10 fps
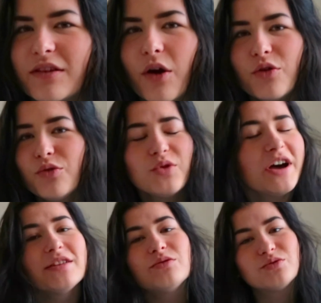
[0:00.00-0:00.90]
No,
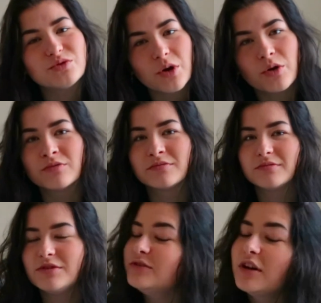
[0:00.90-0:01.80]
I don't.
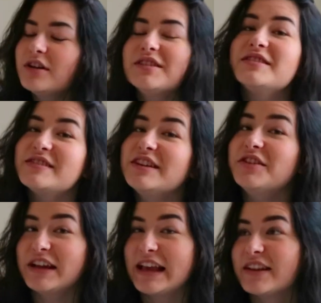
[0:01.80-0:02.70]
You're not gonna see
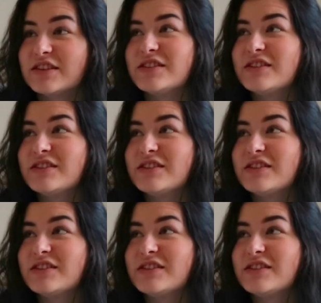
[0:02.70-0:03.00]
her again